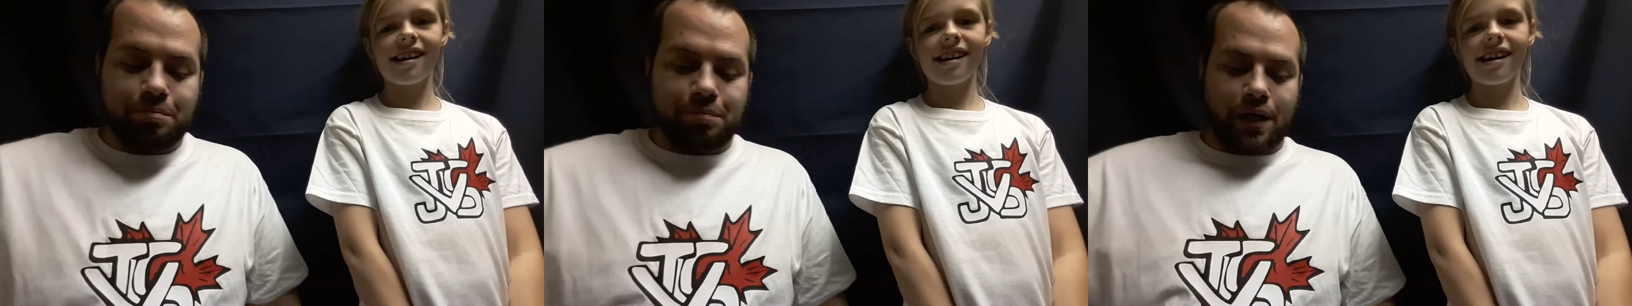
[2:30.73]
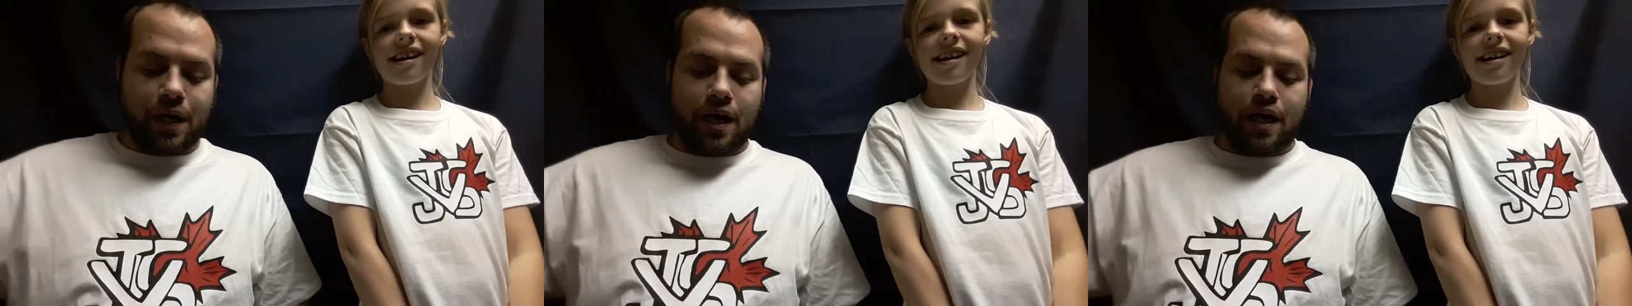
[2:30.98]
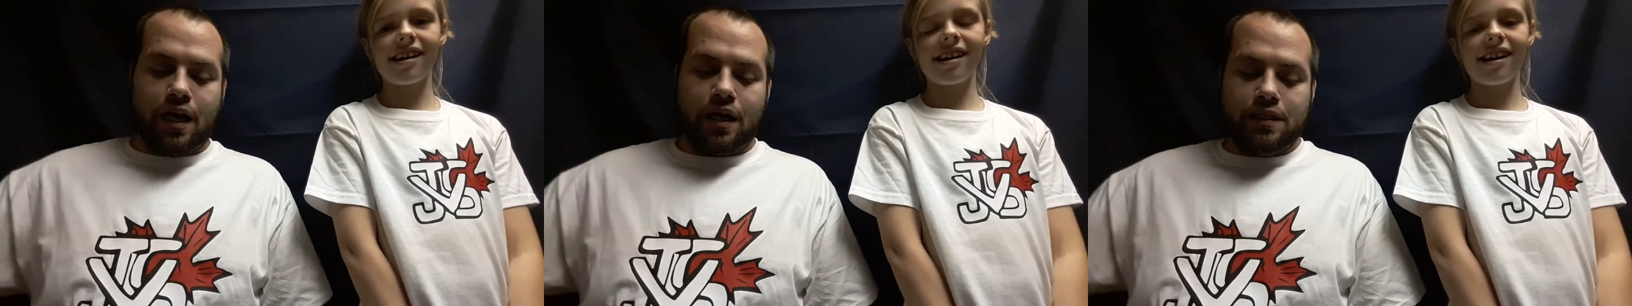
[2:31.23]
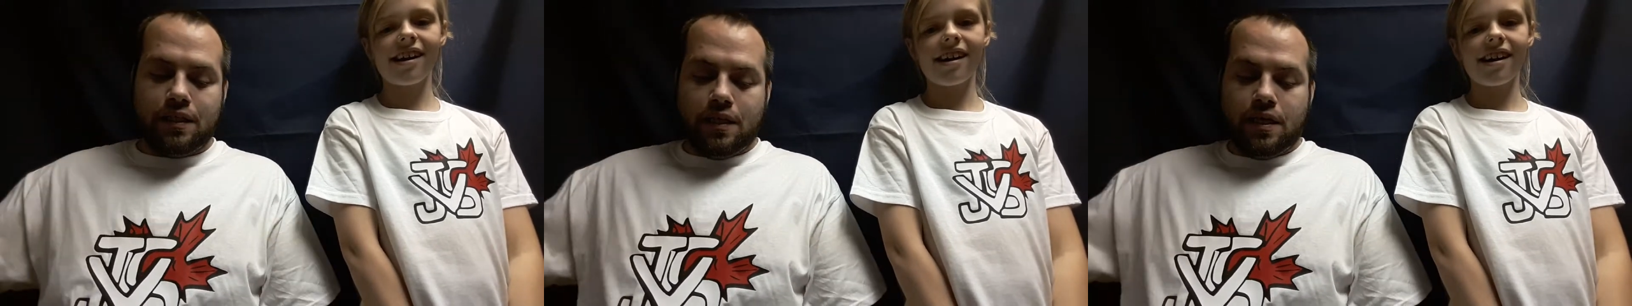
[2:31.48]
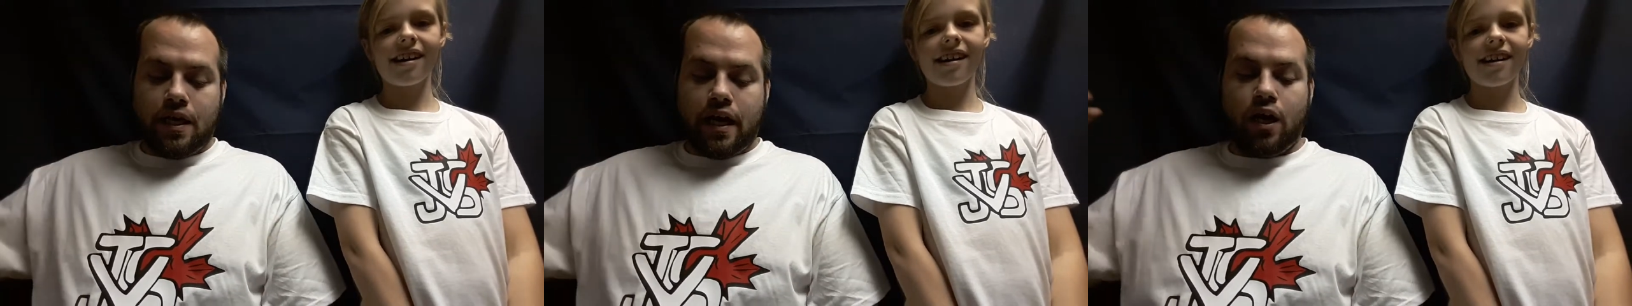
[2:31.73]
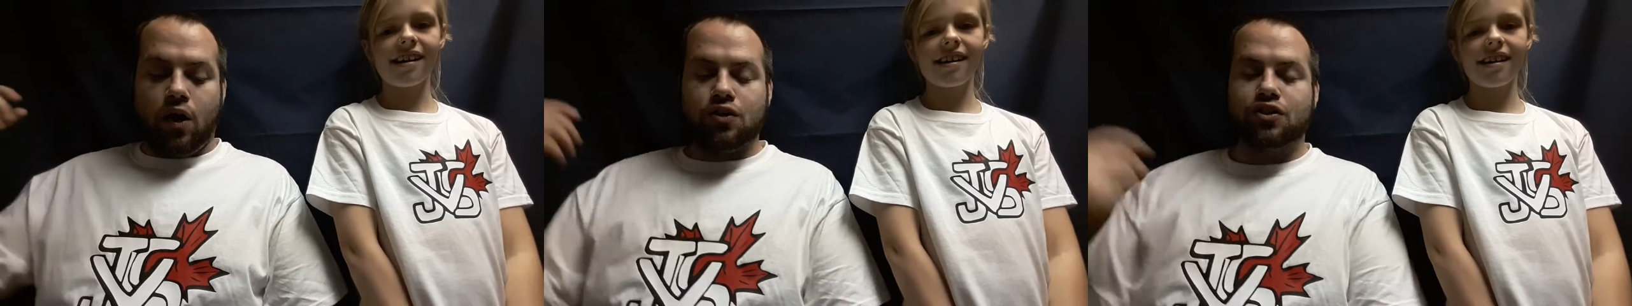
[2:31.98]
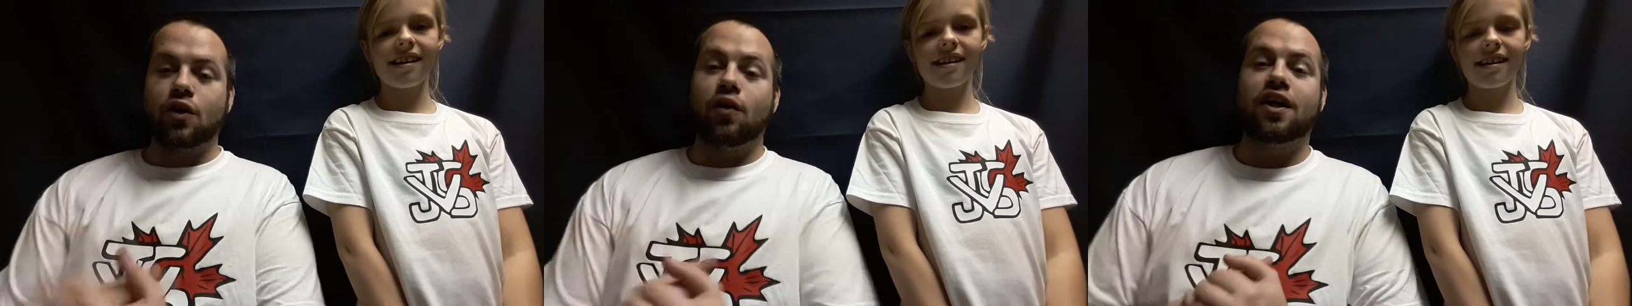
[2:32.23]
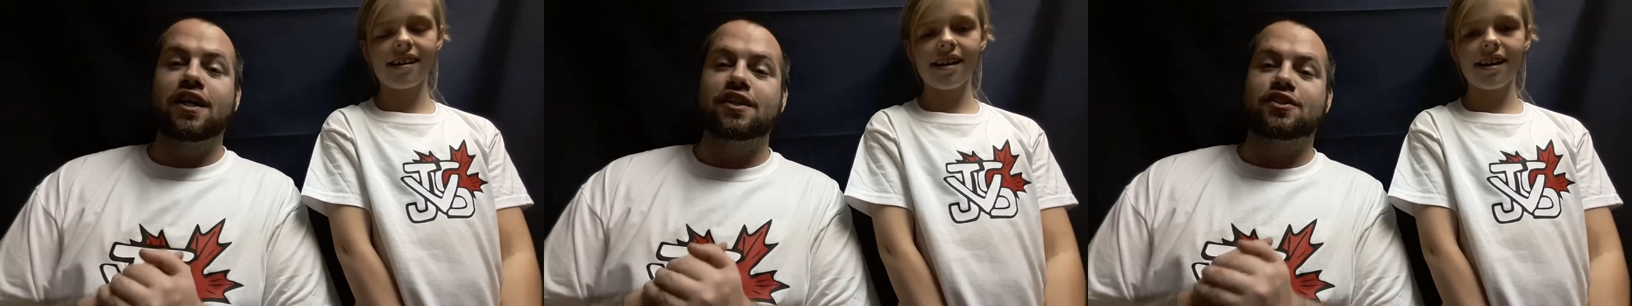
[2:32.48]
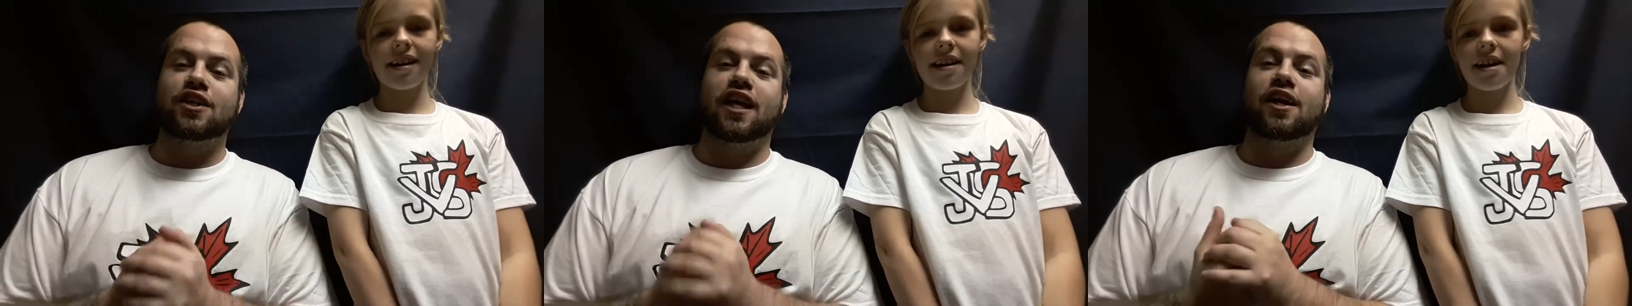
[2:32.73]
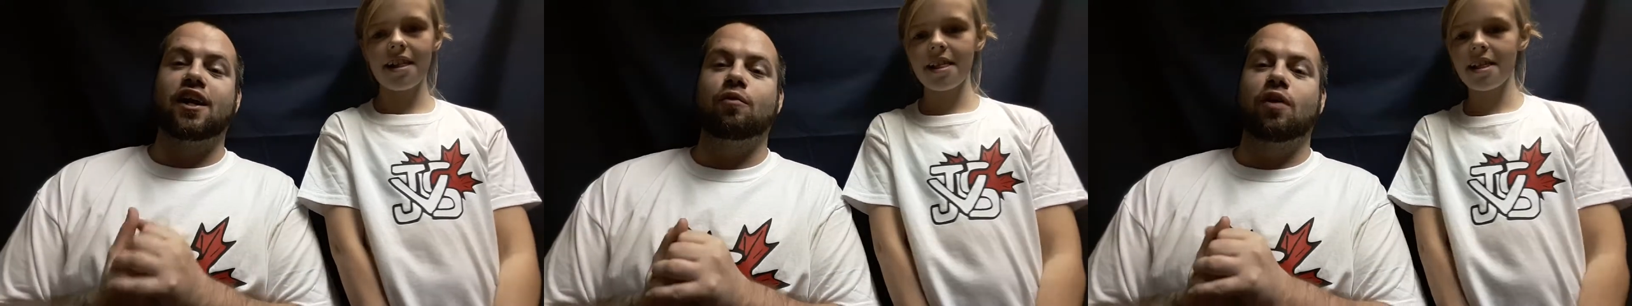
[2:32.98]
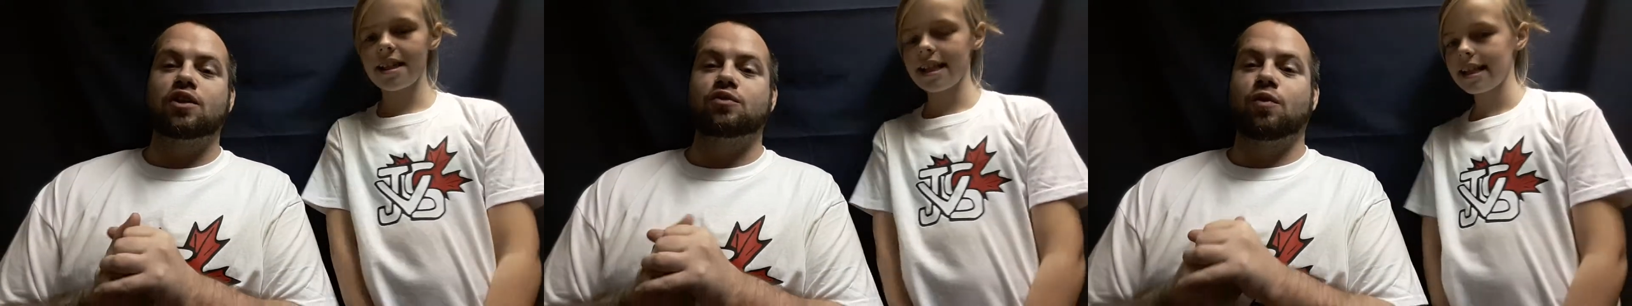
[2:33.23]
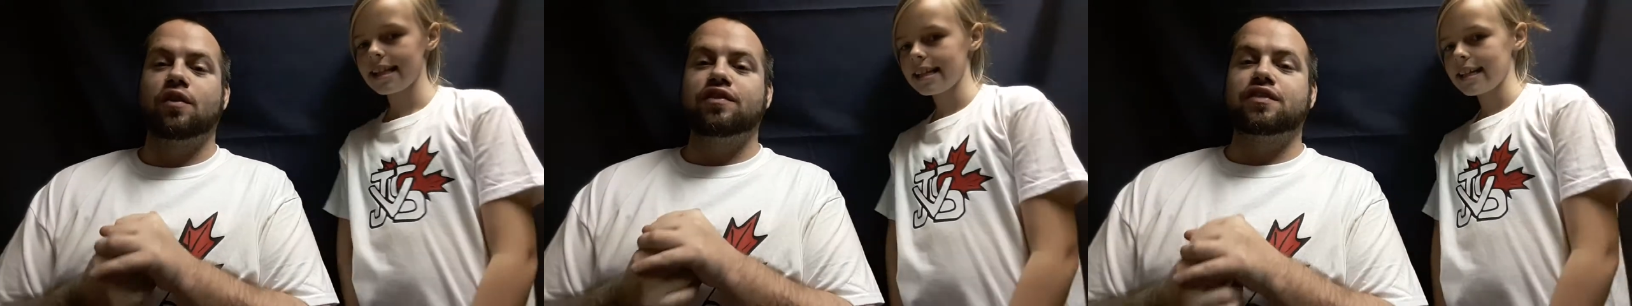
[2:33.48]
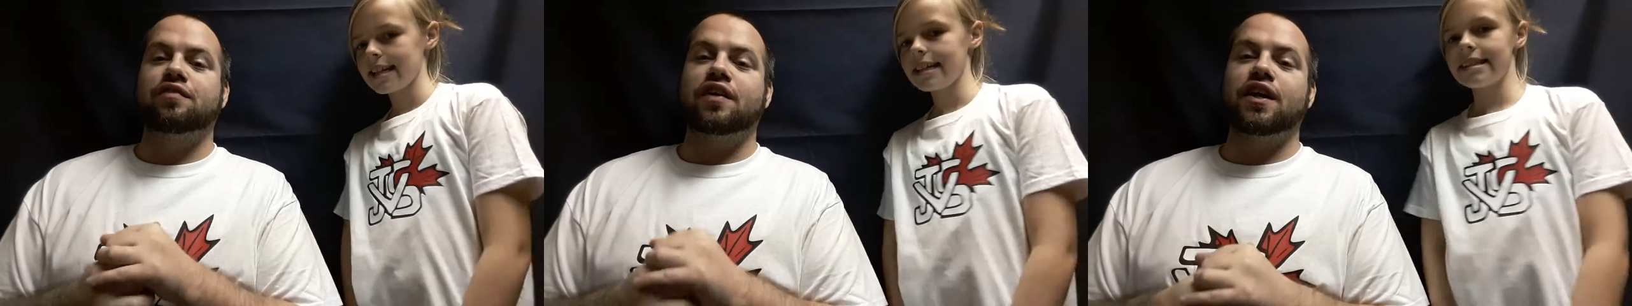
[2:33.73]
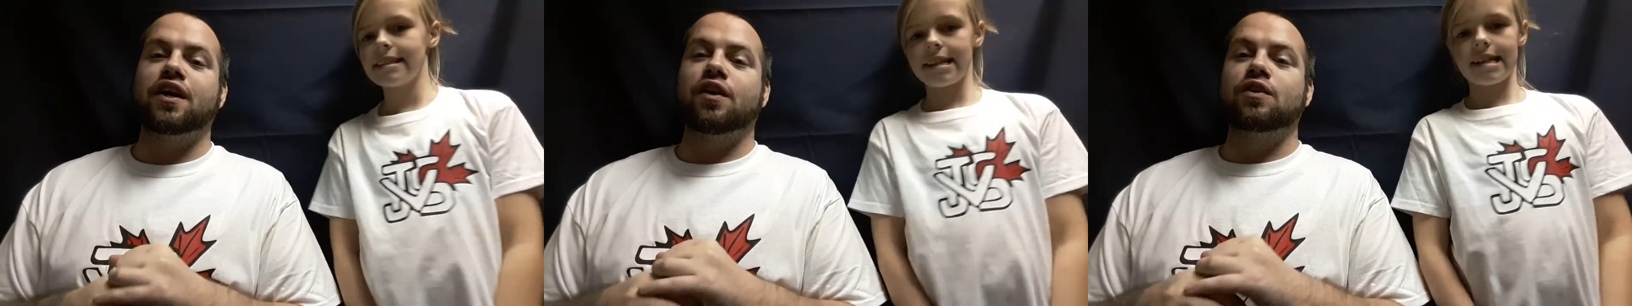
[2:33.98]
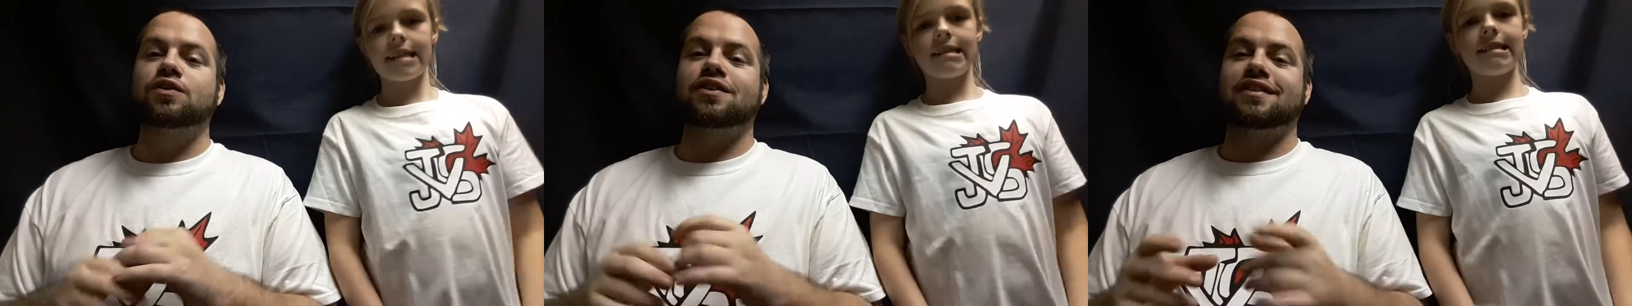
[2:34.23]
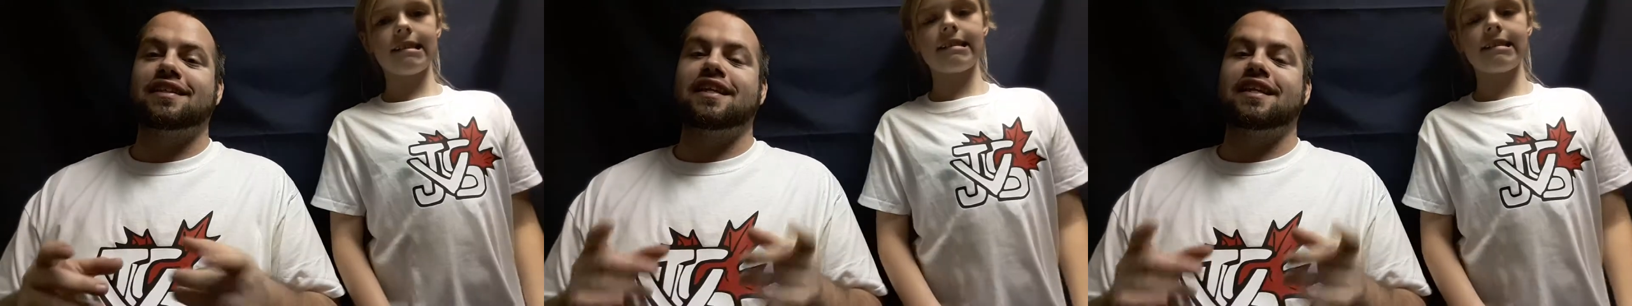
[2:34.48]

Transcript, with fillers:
Speaker 1: but uh, and also on his channel, I watched one of his videos.